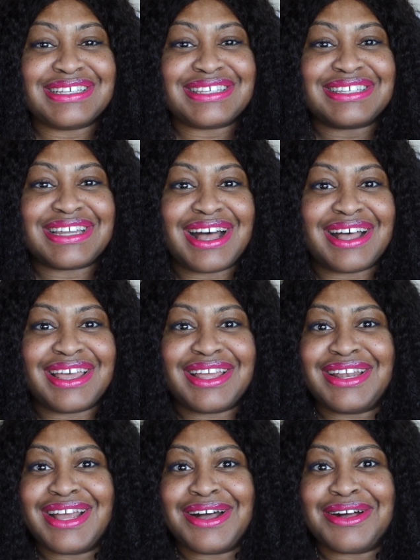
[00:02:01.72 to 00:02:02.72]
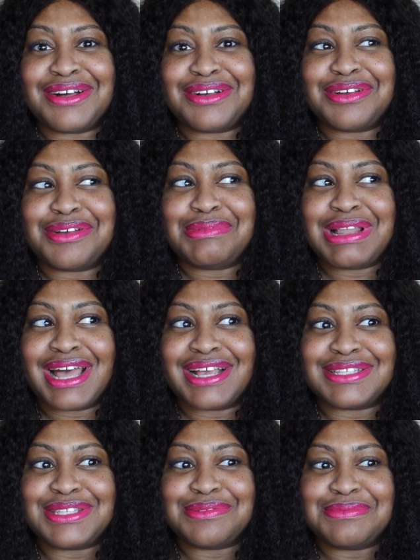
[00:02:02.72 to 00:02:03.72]
does not
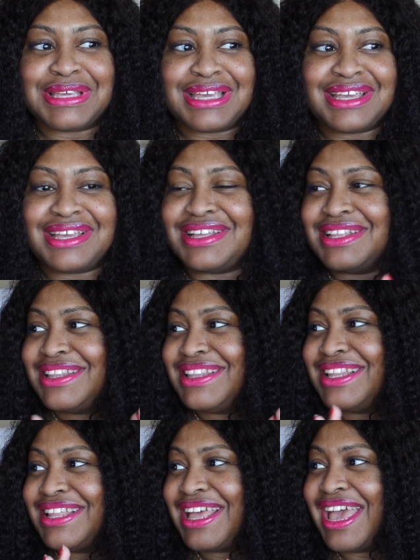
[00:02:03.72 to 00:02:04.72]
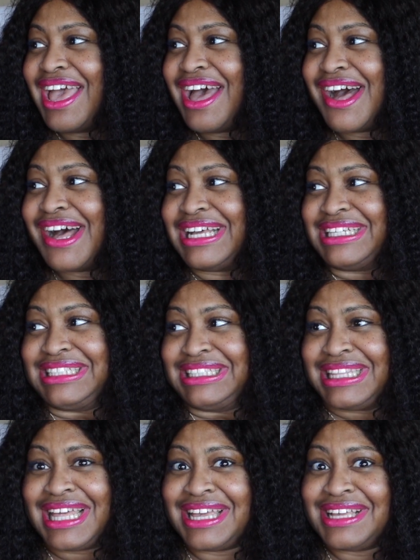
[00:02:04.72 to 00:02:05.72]
apply to me,
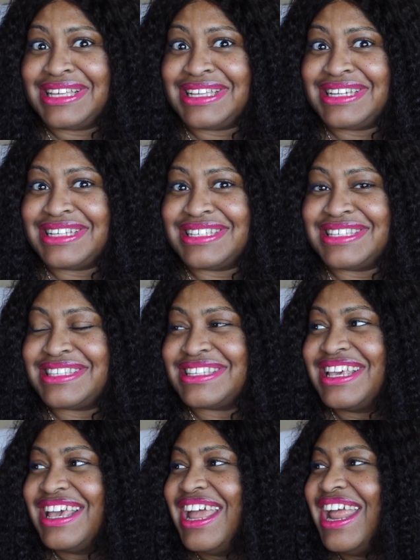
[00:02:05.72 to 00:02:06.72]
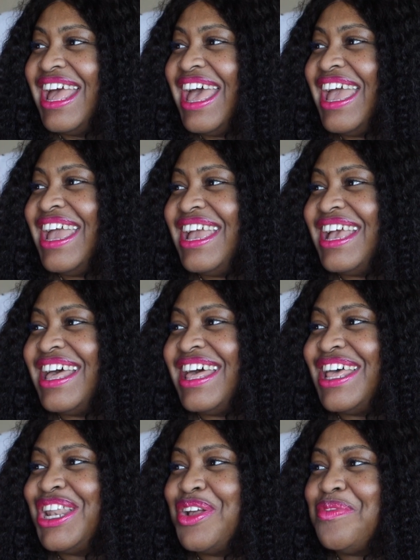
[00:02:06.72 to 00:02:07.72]
thank goodness.
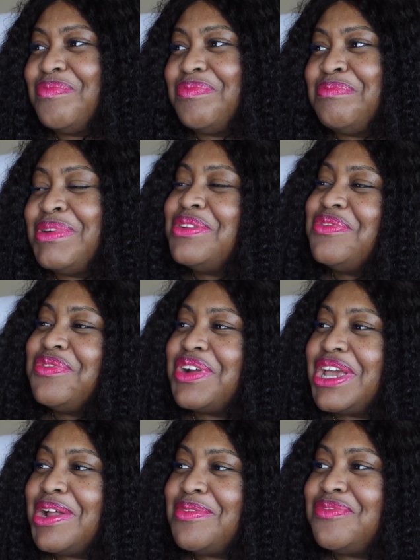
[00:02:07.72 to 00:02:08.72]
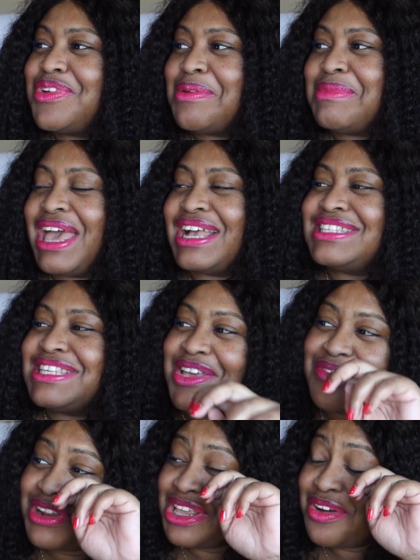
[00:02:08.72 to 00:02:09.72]
But freedom from
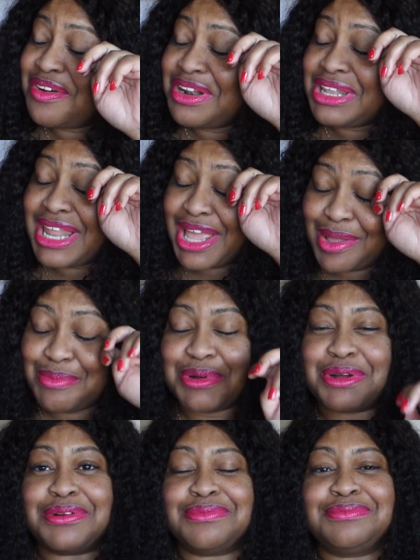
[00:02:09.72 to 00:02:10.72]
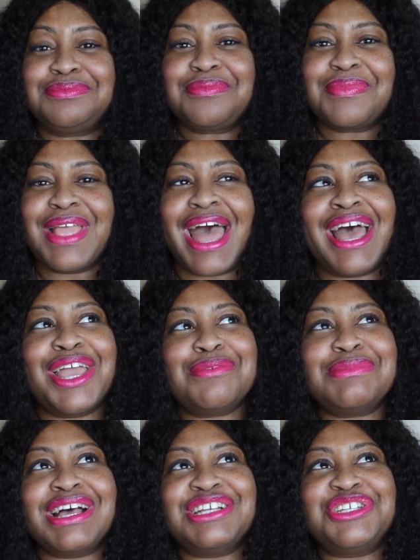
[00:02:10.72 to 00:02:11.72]
activity or labor, I
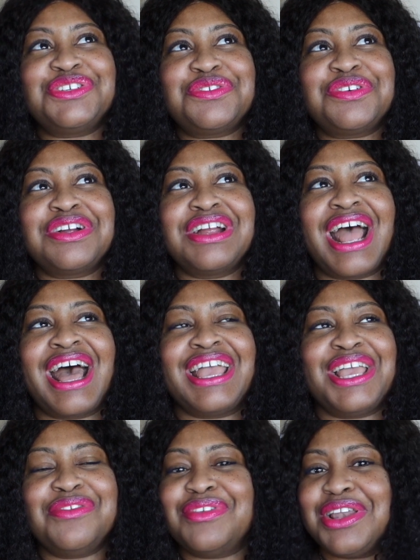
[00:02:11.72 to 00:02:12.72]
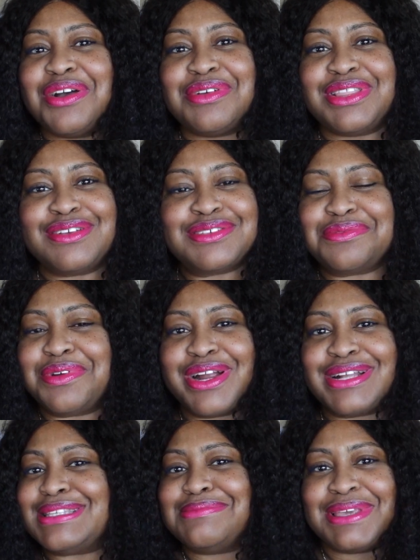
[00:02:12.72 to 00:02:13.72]
am not sure I even know what those
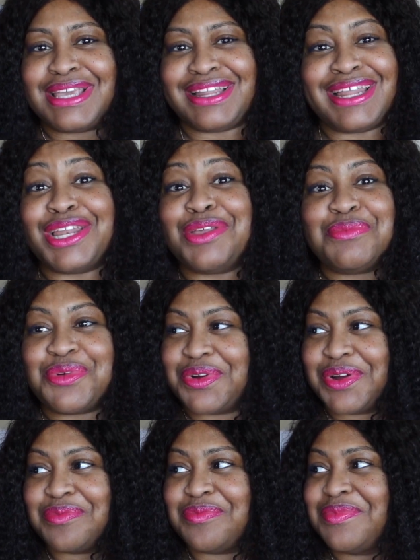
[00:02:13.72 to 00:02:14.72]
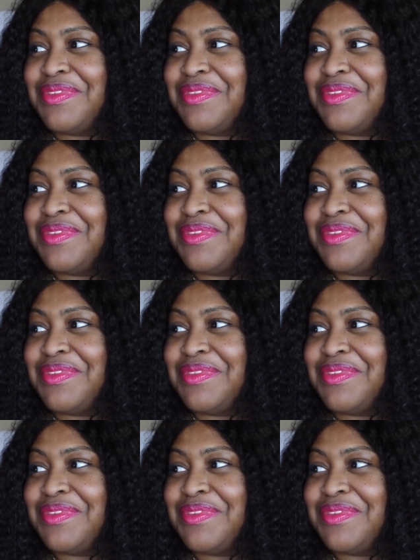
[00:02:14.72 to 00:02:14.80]
words mean anymore.